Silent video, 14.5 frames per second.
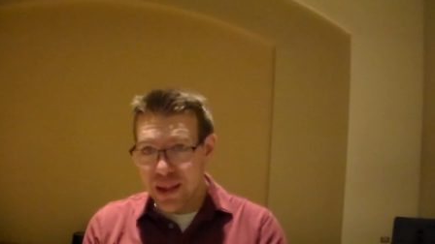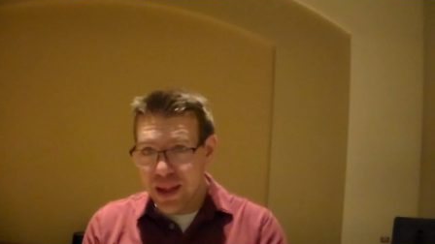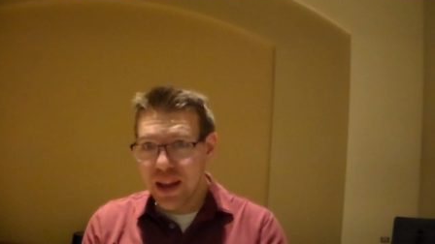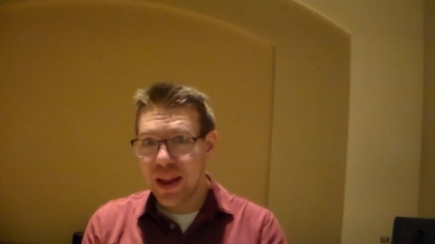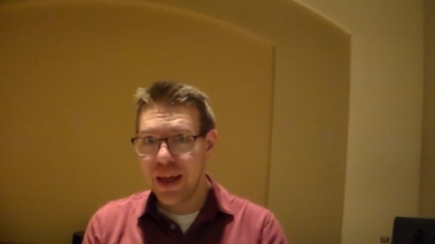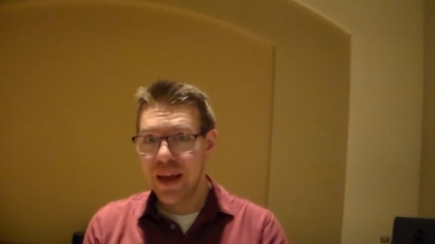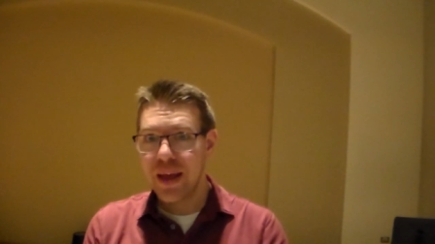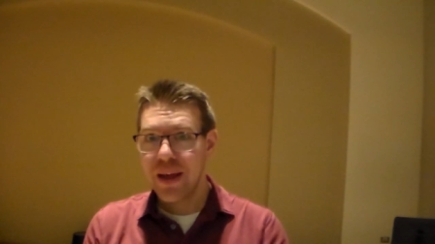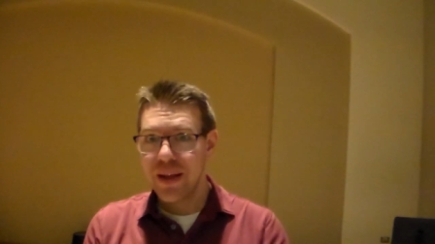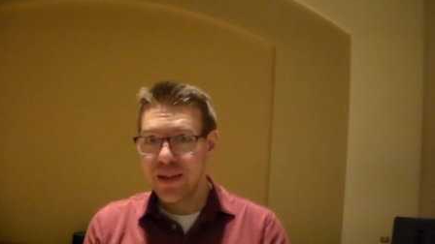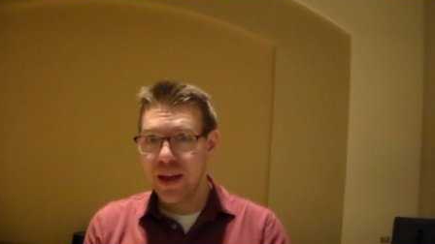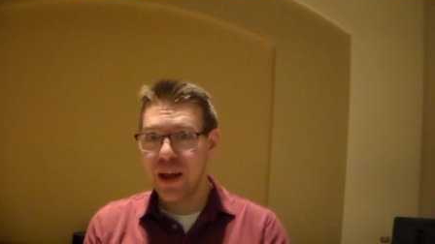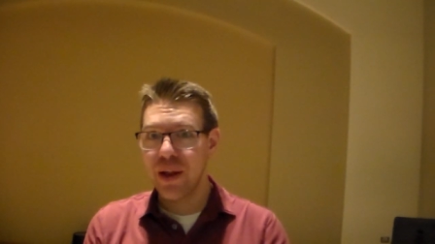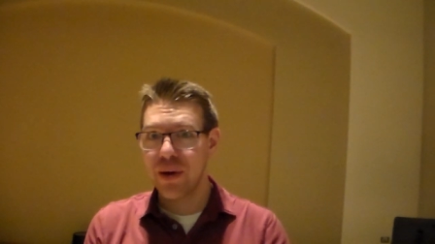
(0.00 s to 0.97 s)
Lead it.
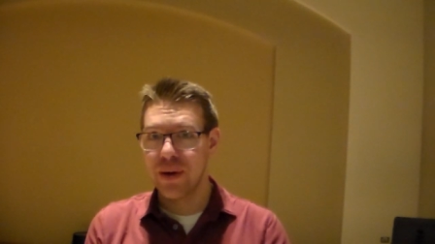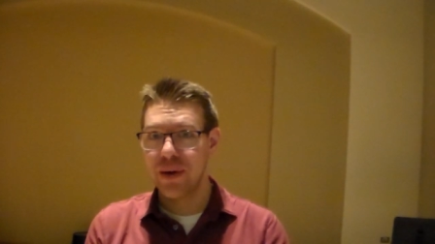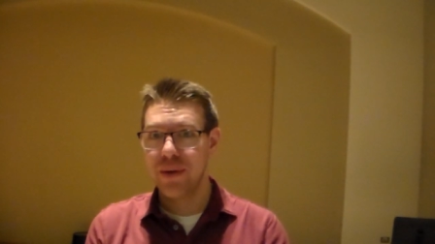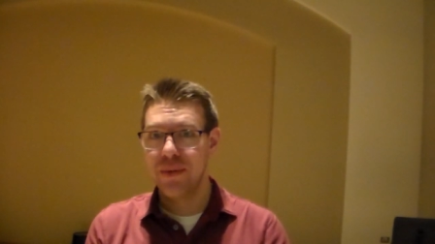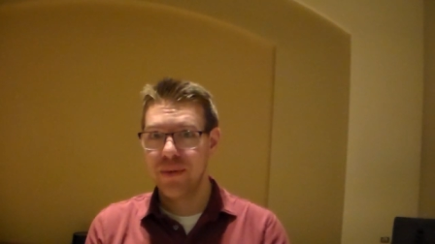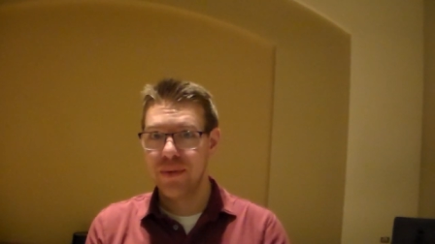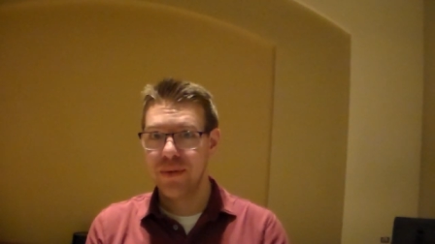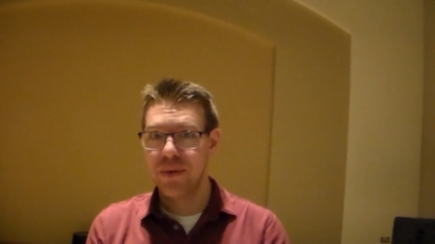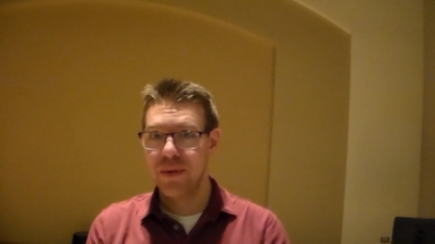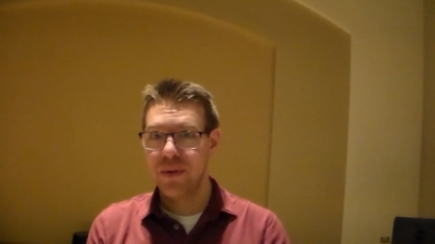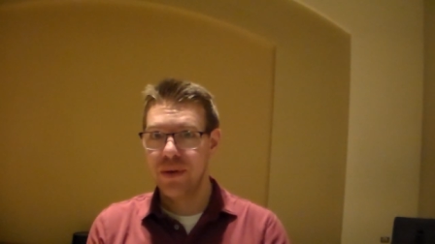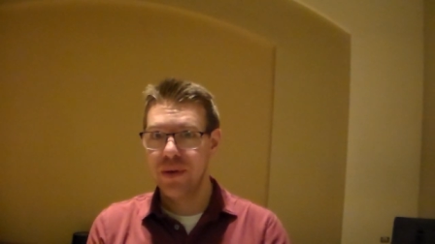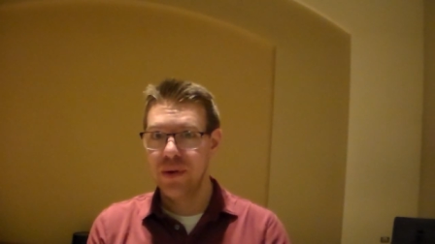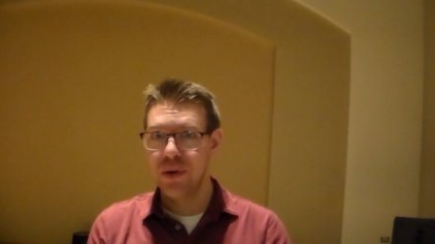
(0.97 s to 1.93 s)
Lead her.
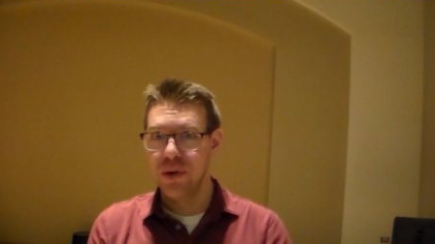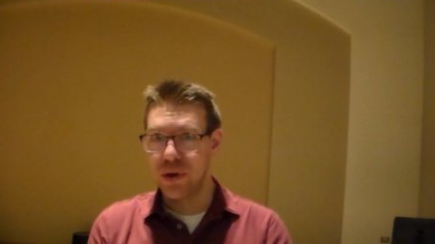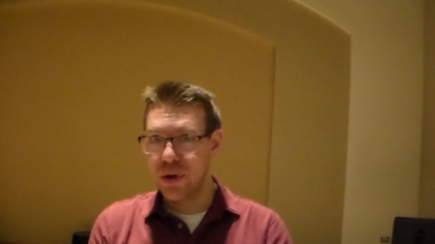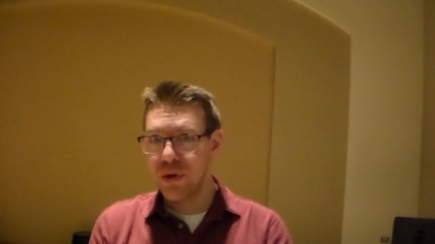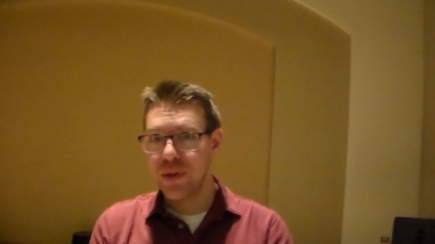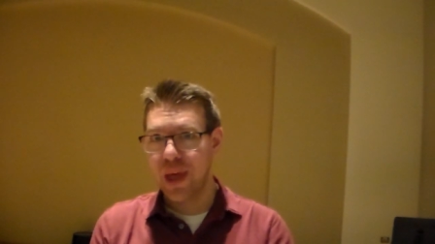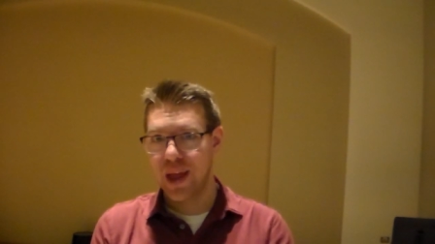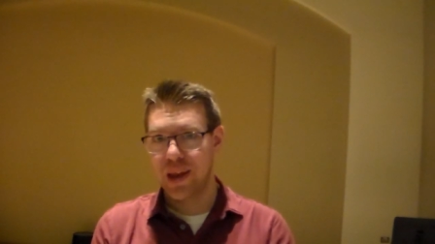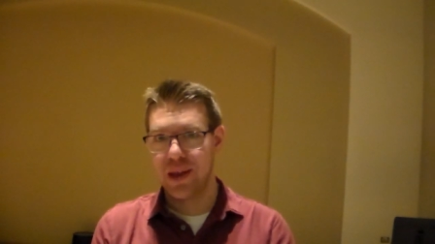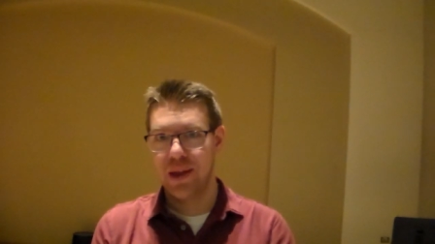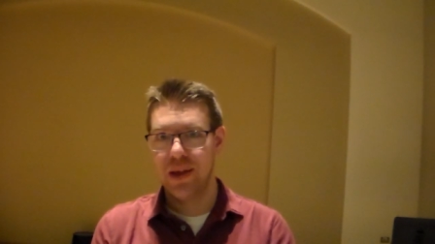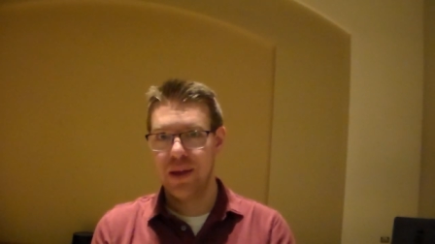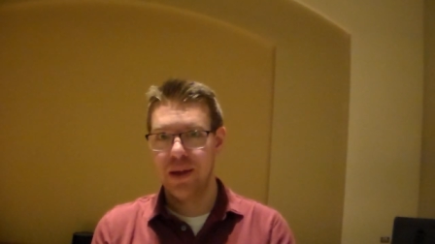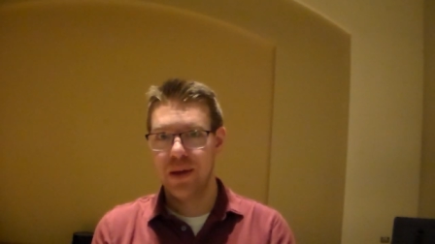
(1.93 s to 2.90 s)
Do that.